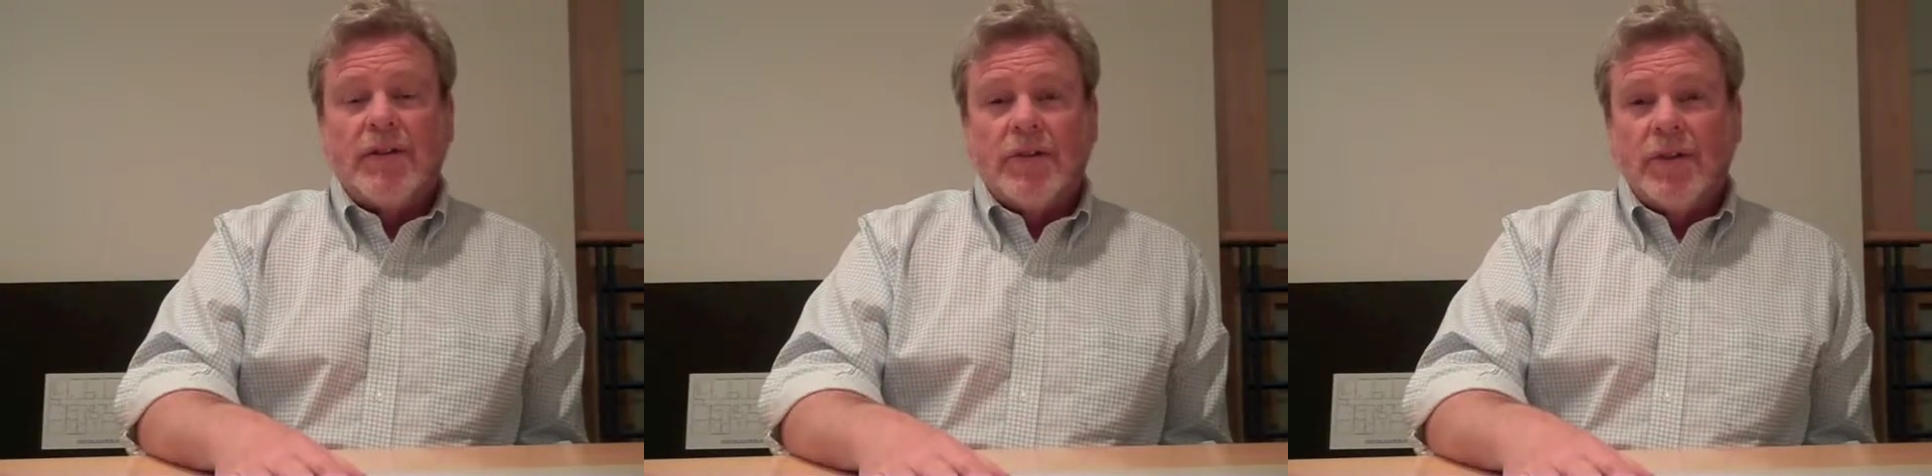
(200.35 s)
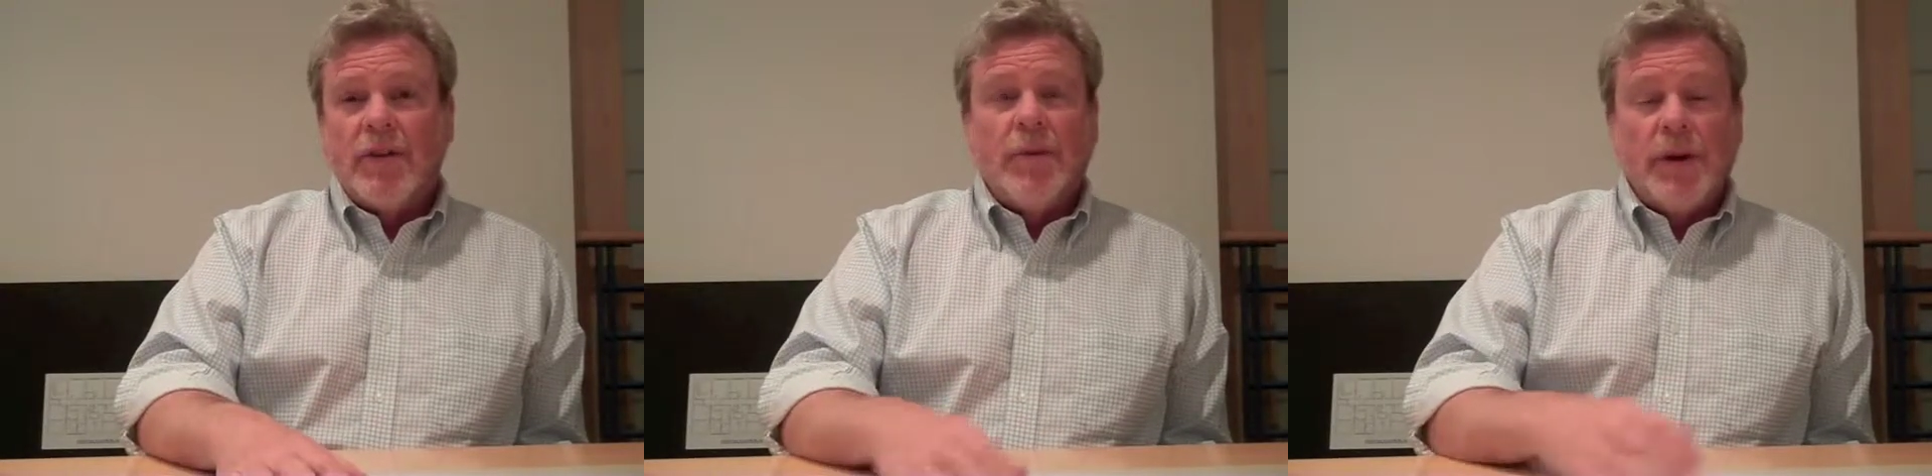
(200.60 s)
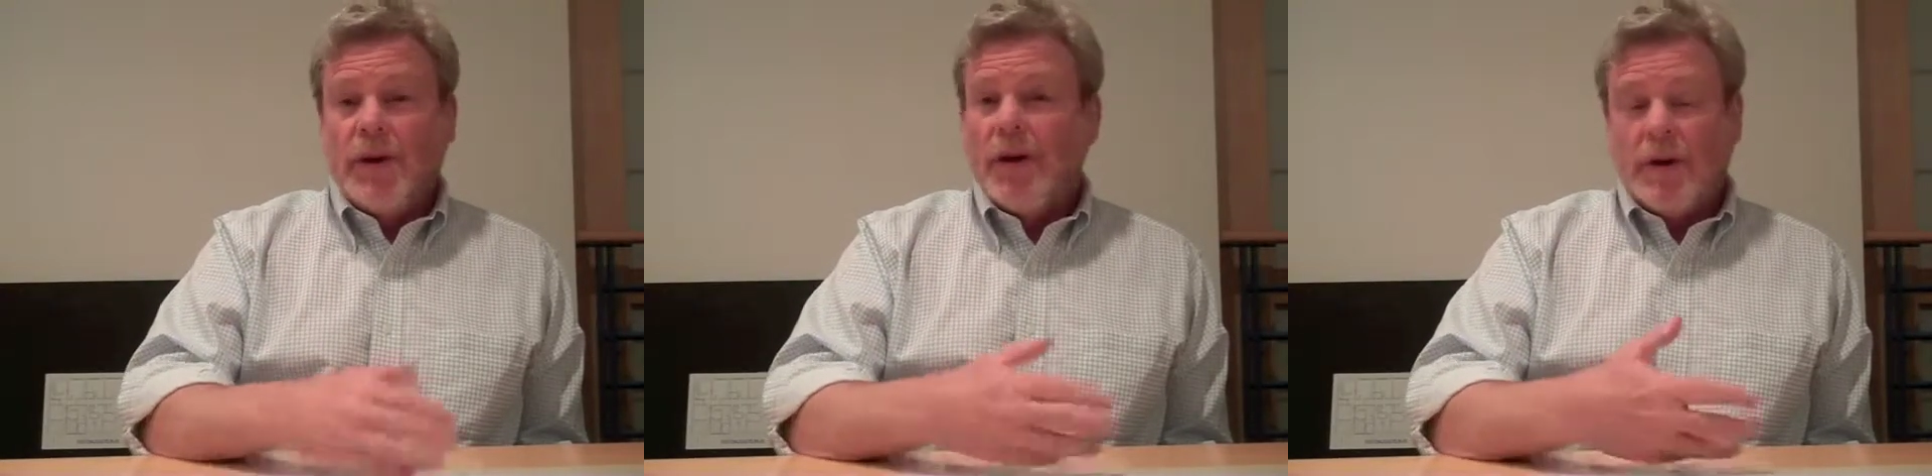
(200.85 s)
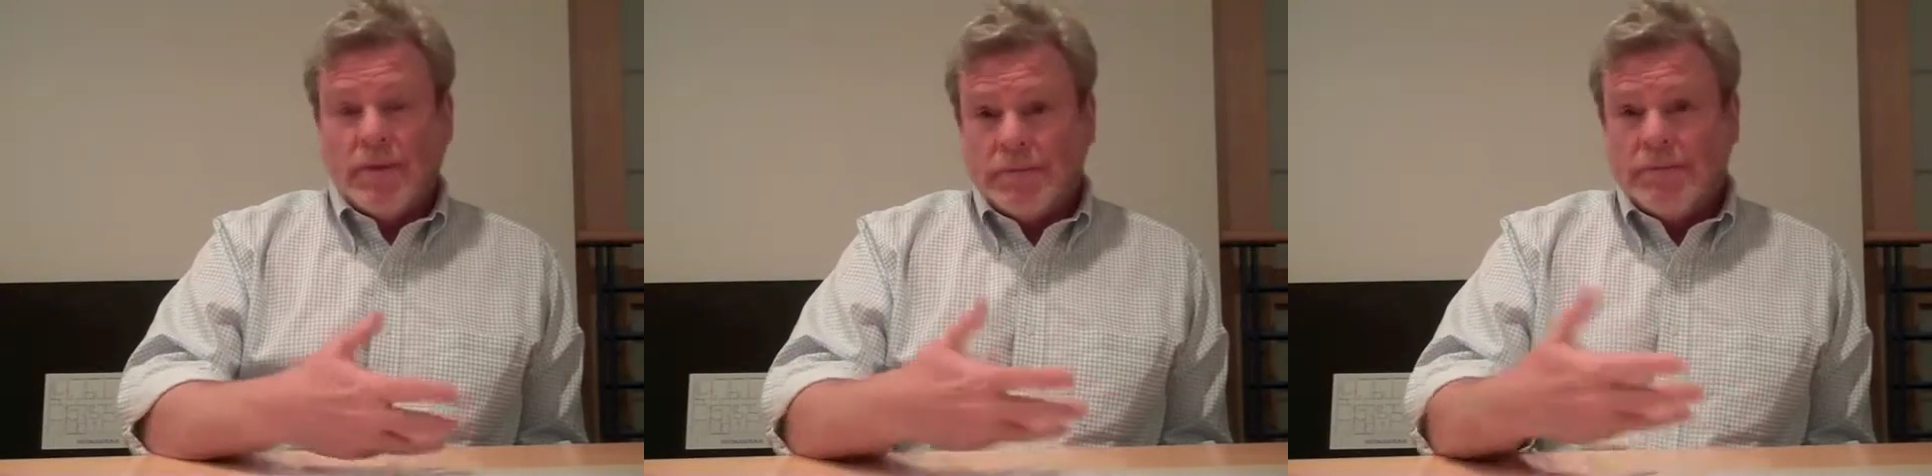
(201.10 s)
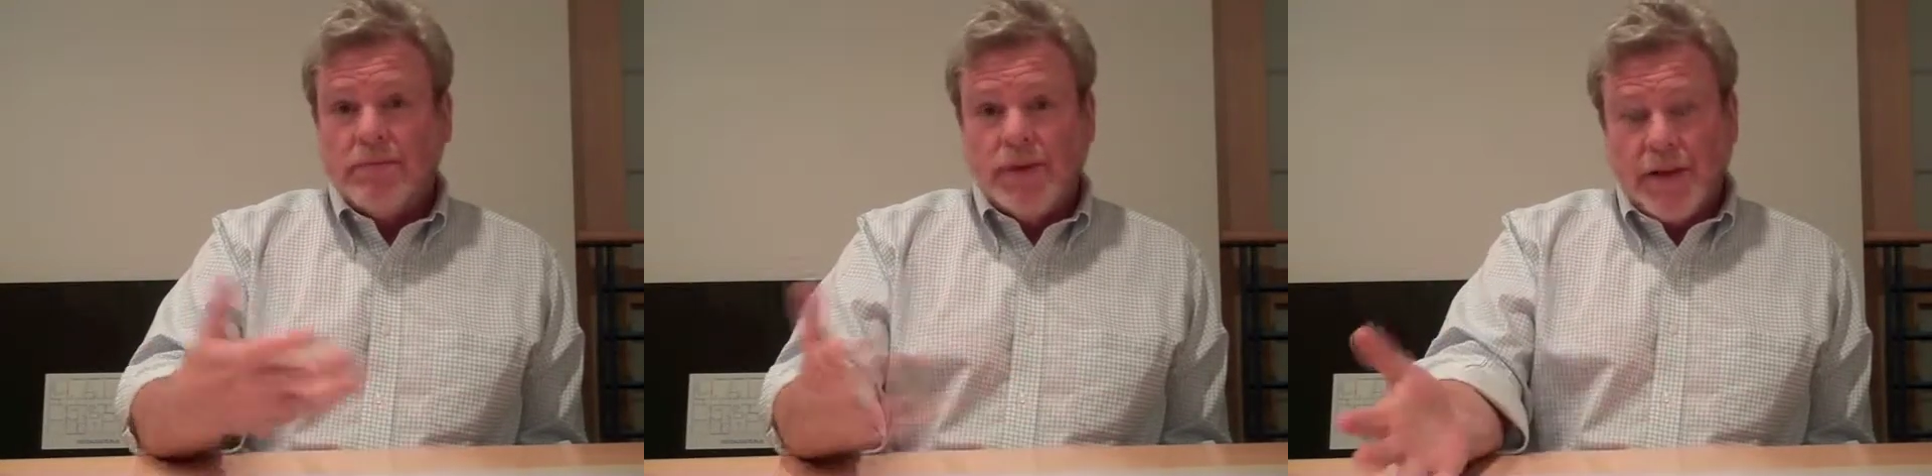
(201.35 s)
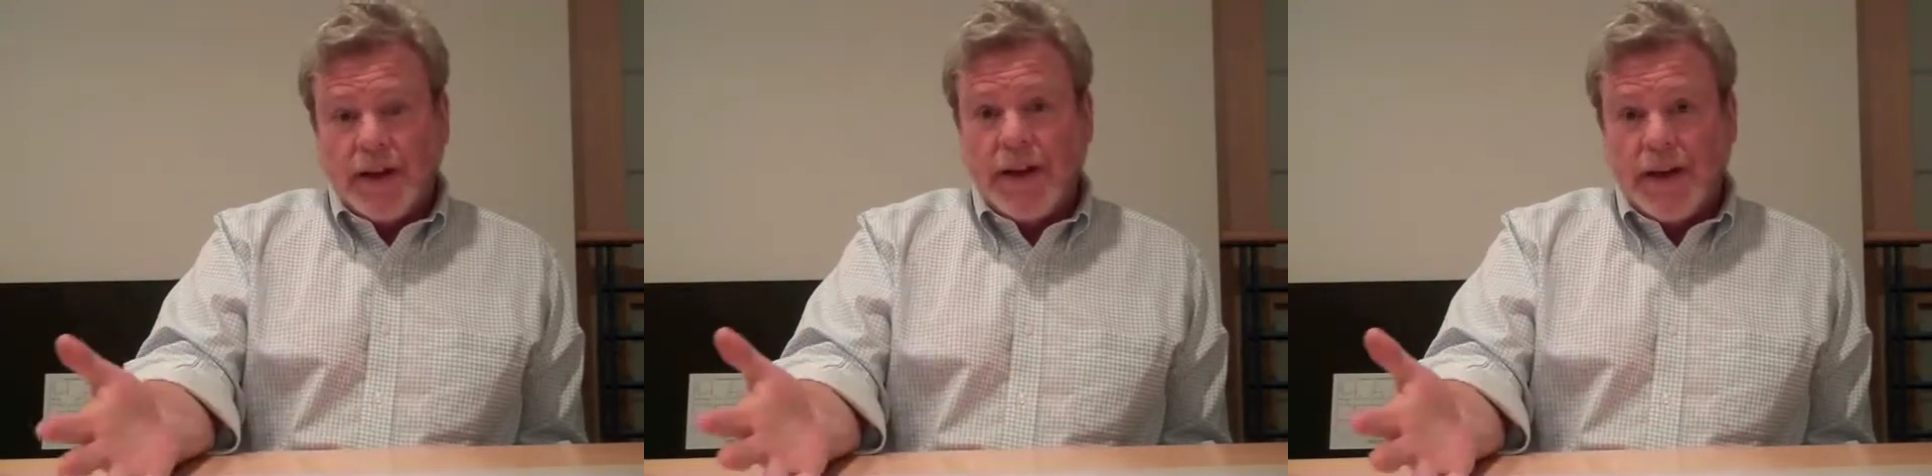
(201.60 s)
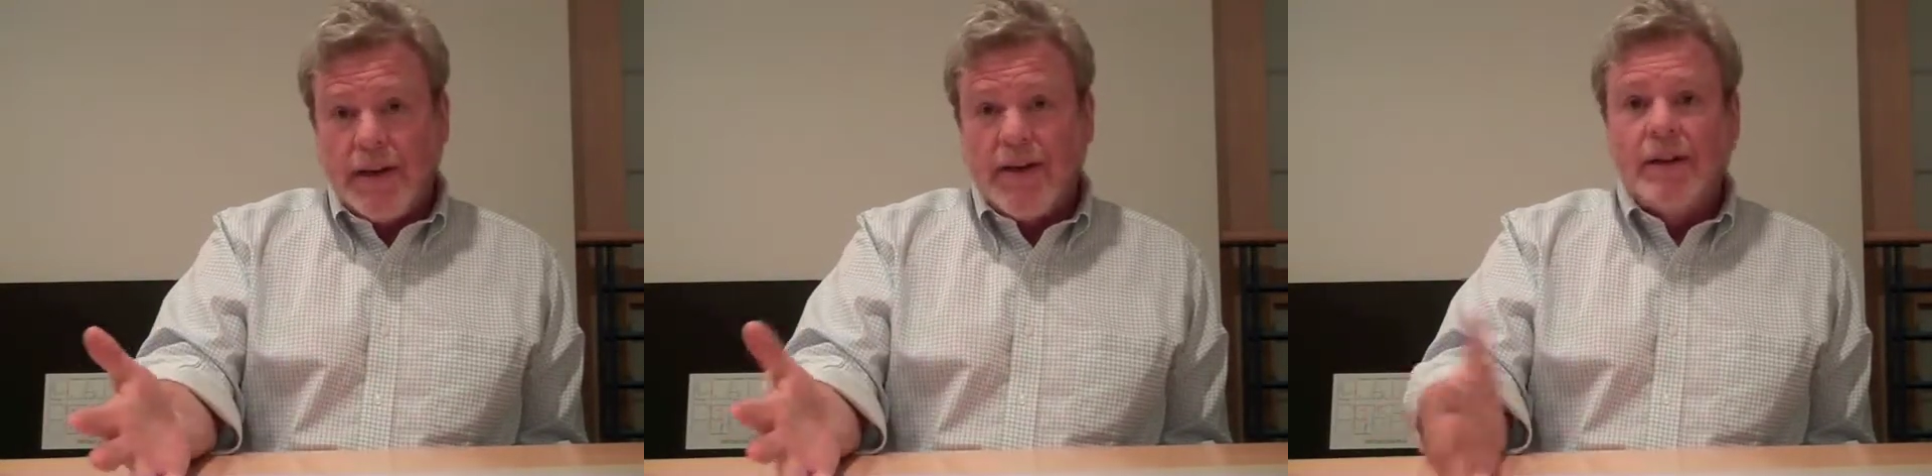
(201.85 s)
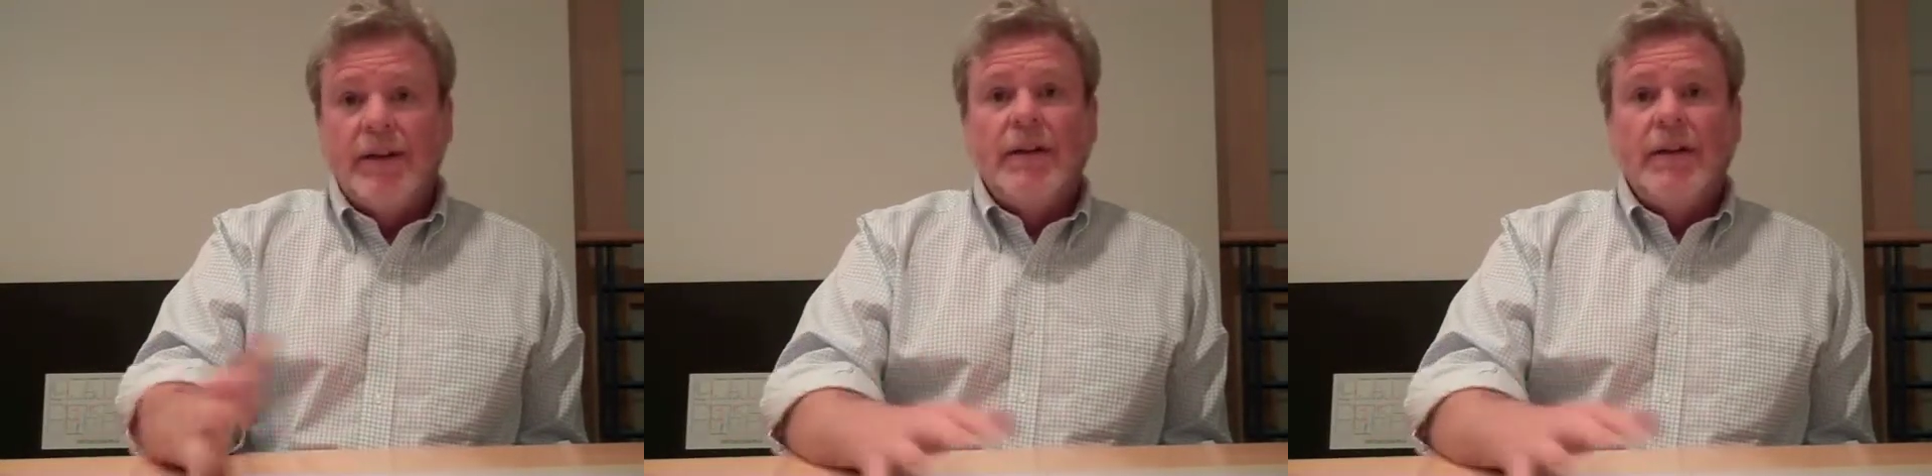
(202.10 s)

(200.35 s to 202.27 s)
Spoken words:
sure that we are moving ahead